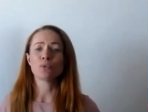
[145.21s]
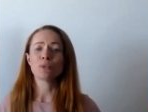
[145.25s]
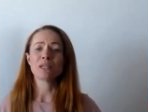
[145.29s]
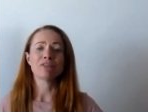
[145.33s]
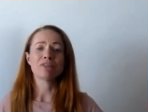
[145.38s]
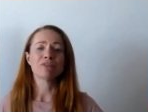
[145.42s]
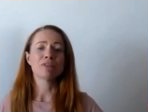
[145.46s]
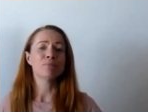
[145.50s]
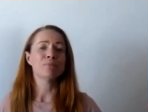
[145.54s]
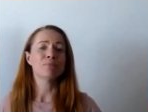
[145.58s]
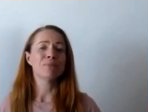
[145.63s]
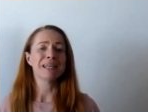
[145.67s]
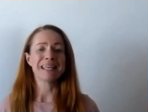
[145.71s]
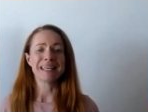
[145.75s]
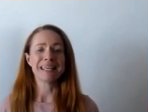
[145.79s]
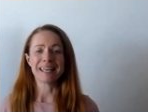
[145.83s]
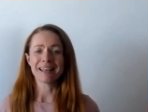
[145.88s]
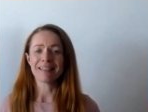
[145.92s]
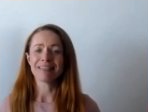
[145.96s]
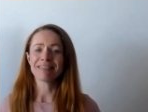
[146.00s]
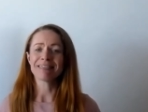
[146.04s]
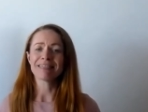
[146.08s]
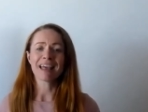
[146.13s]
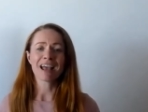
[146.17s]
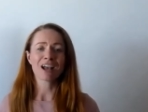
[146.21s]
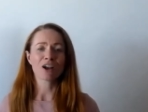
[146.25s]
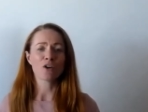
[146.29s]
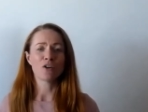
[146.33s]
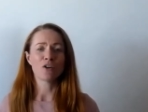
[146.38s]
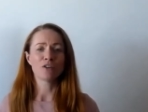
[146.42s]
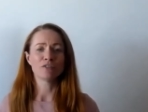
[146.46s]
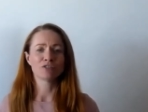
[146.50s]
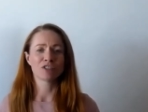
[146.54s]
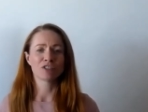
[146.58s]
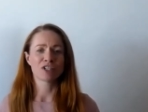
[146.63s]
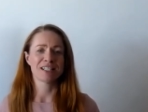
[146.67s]
even begin that
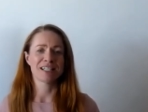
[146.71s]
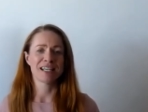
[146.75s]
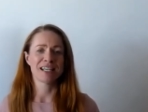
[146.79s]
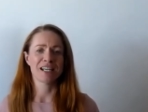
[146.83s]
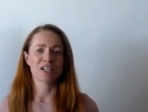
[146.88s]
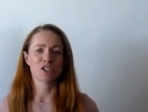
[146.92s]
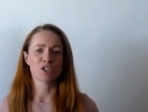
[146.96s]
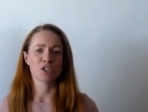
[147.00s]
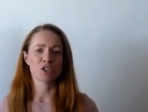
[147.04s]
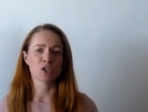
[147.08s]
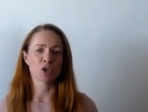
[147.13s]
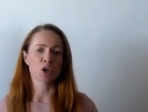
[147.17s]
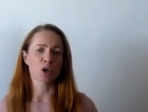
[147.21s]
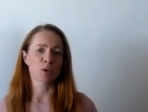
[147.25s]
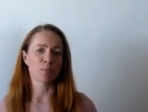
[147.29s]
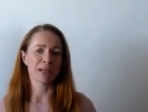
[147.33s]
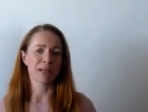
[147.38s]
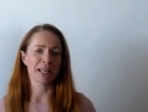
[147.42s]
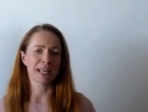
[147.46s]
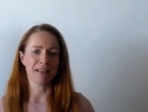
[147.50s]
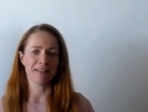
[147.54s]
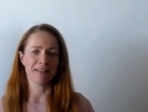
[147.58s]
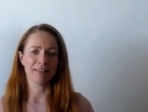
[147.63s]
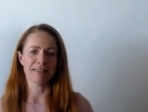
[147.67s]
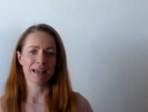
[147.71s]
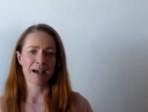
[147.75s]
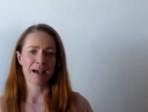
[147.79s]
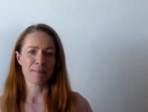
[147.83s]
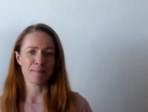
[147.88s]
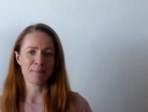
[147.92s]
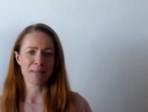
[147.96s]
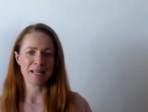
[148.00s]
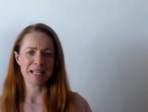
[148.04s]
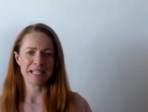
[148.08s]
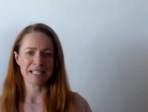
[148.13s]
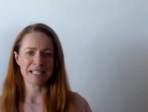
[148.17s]
conversation or begin
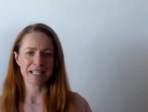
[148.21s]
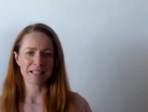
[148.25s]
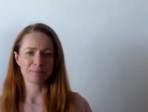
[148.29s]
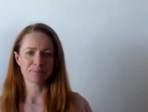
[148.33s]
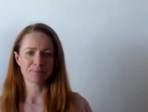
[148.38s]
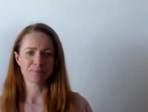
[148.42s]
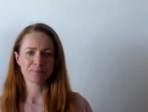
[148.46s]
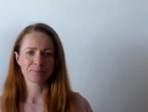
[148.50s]
that meeting.